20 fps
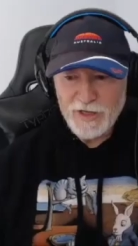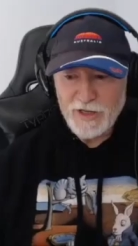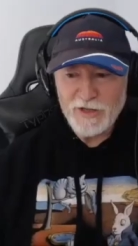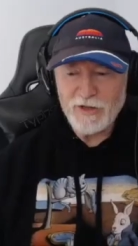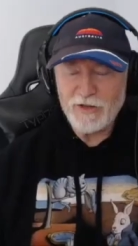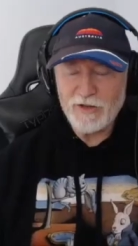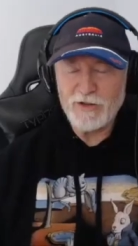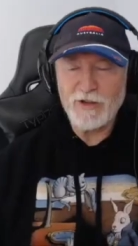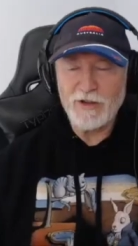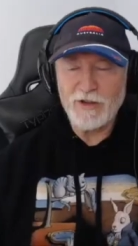
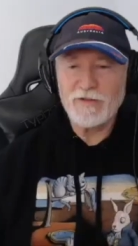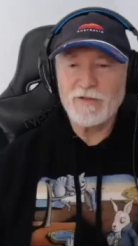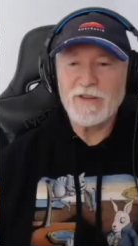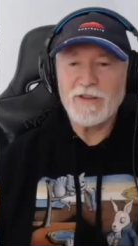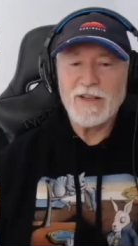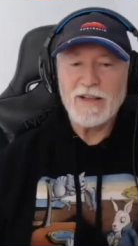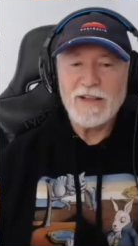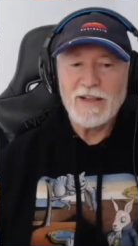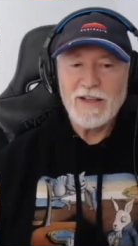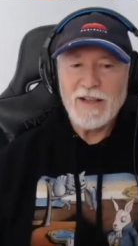years or so
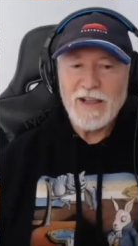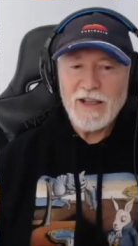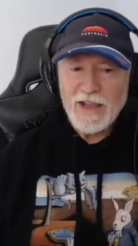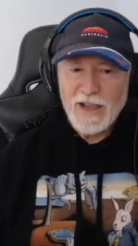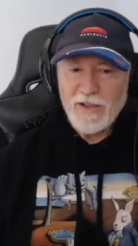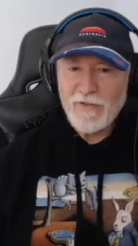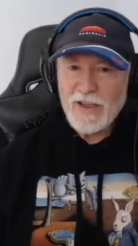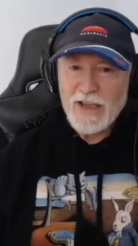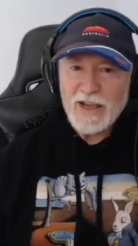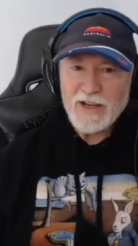
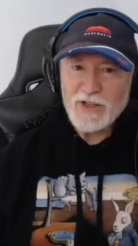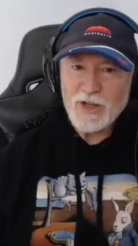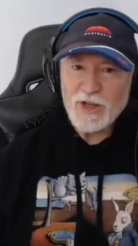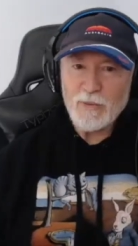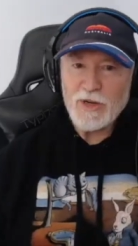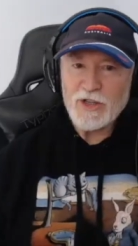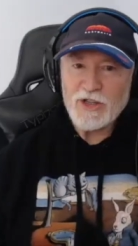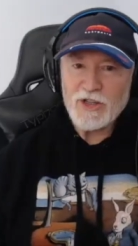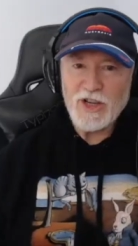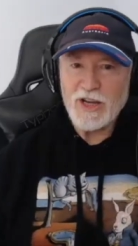ever had
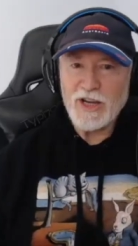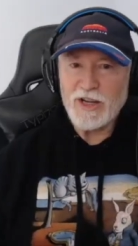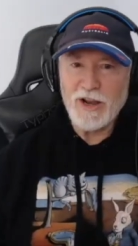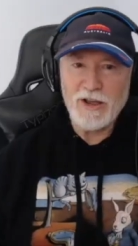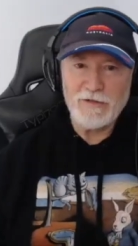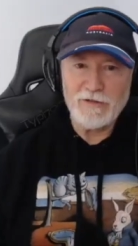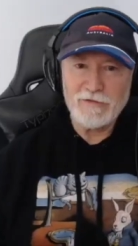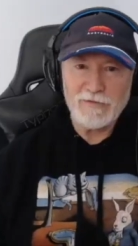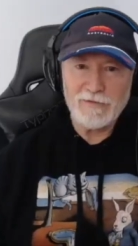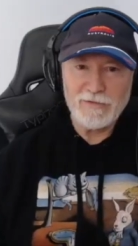someone say
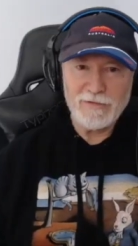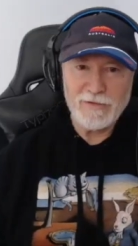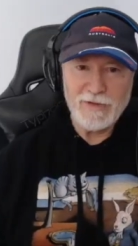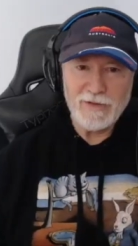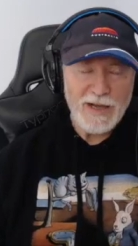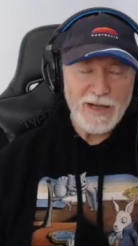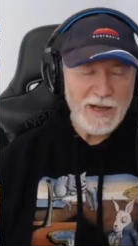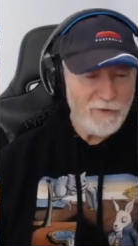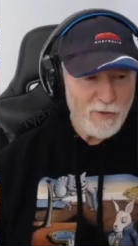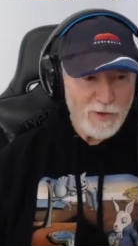no.
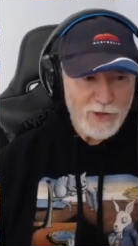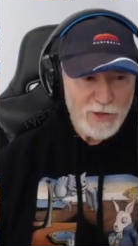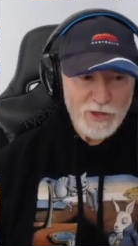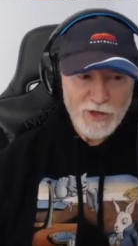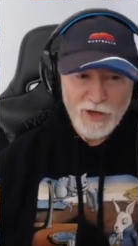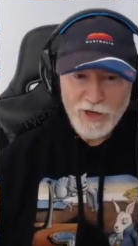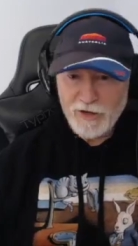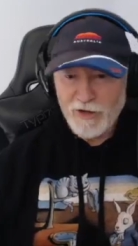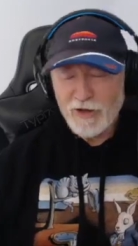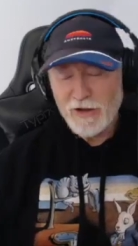Everyone's
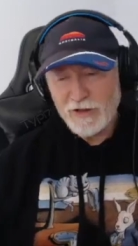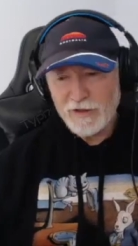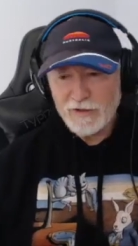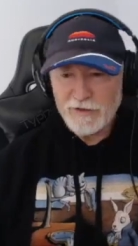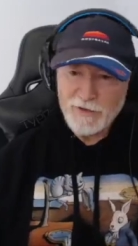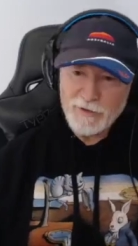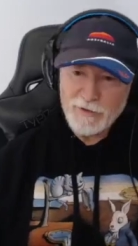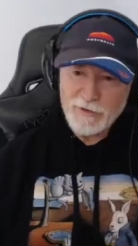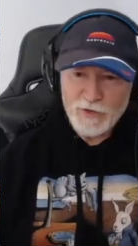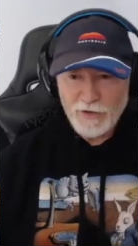like, oh, you
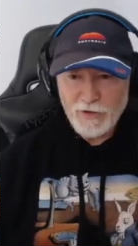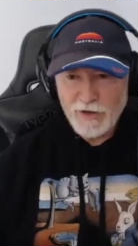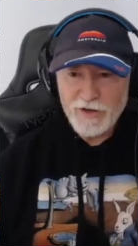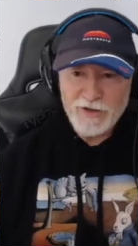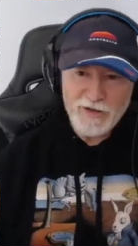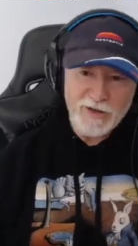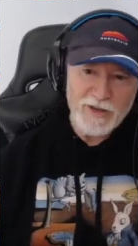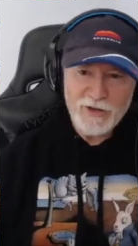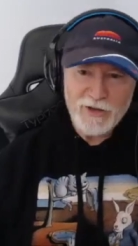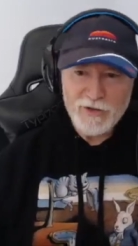do
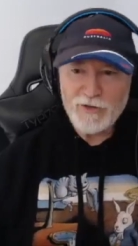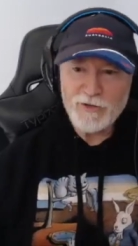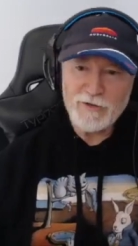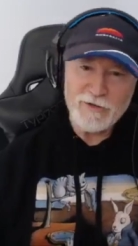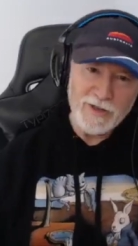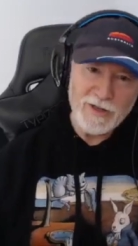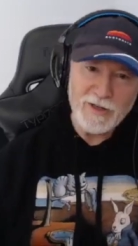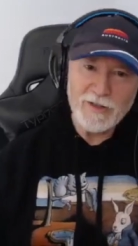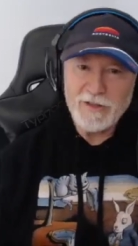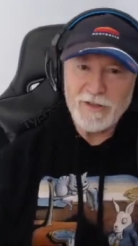astrology. Oh, that's
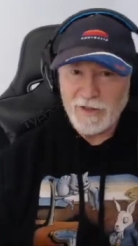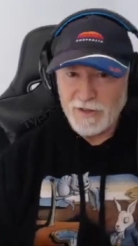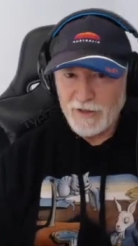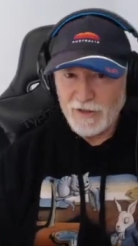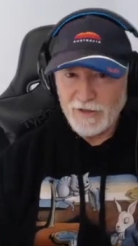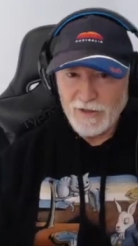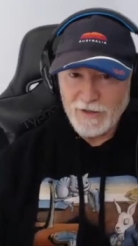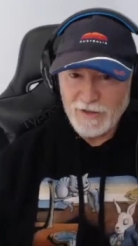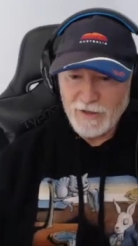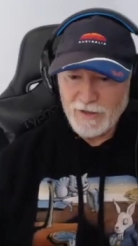cool, you know, da, da,
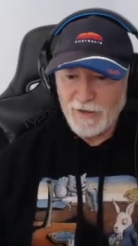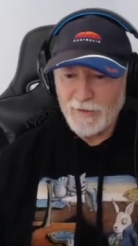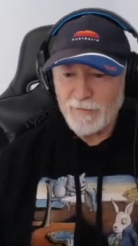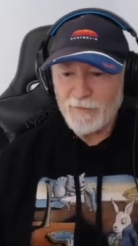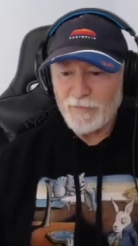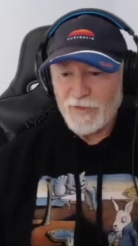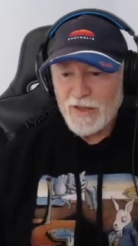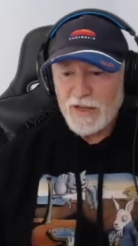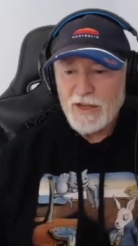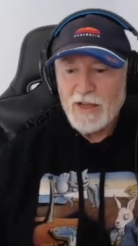da, da, da.
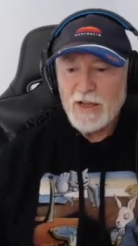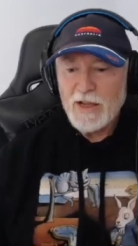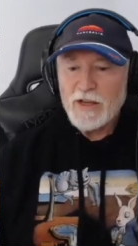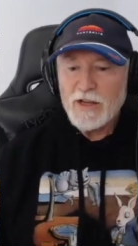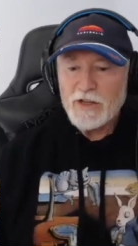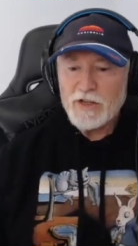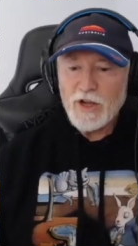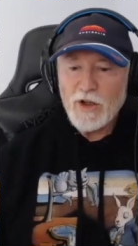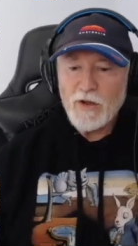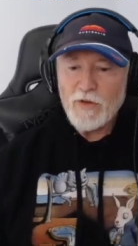
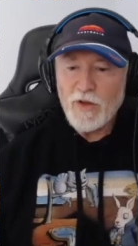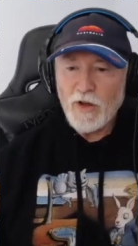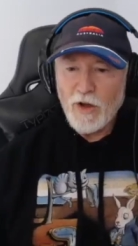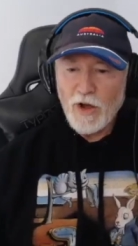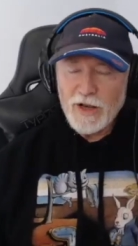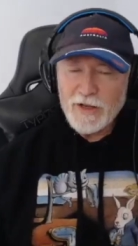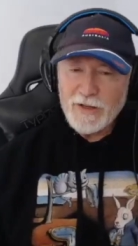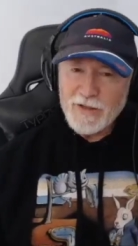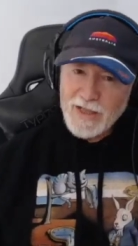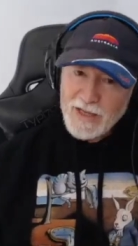So
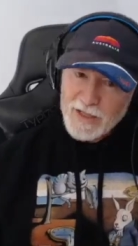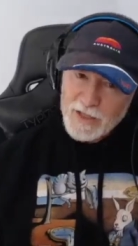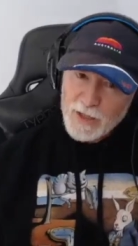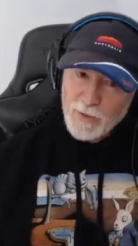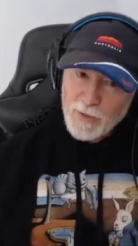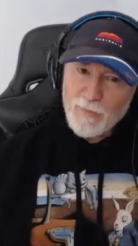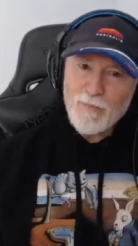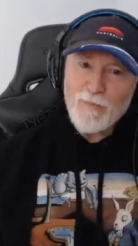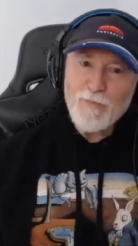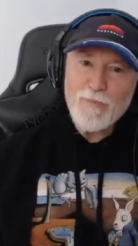I, that's
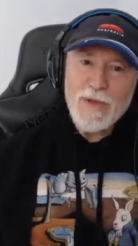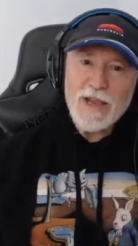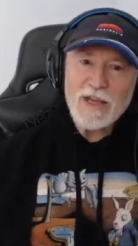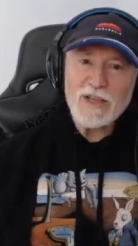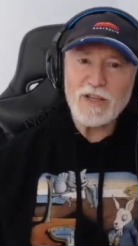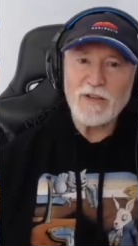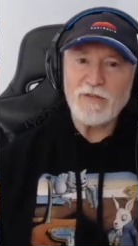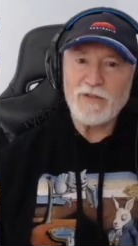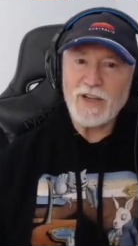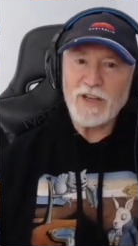a
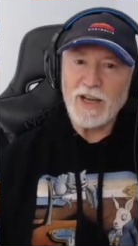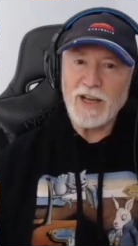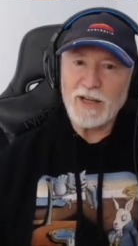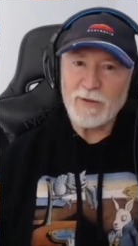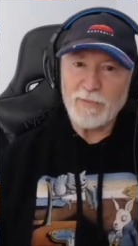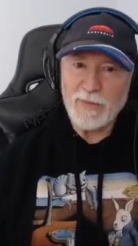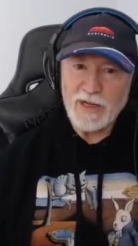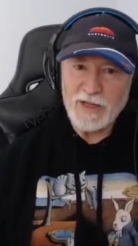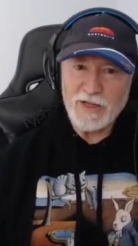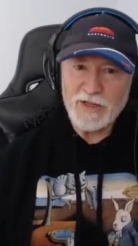massive
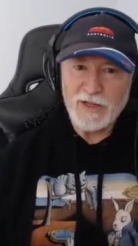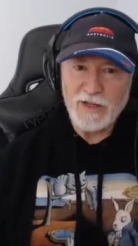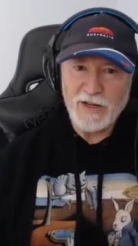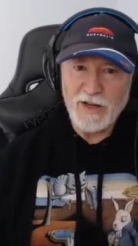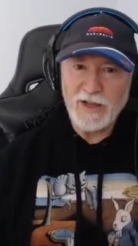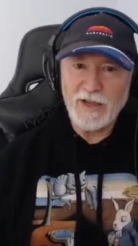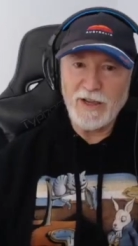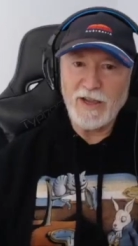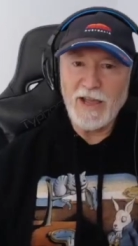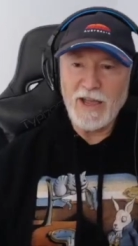database that
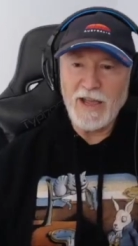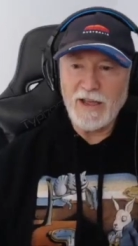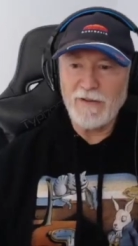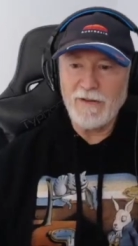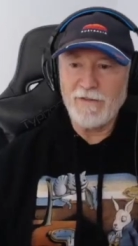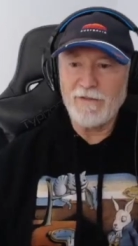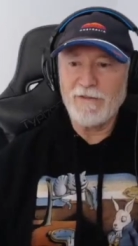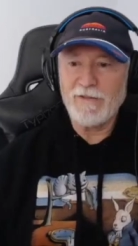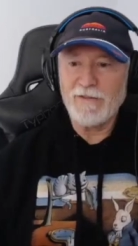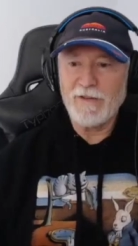I
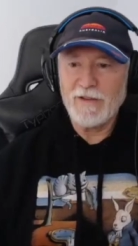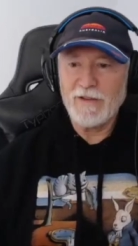have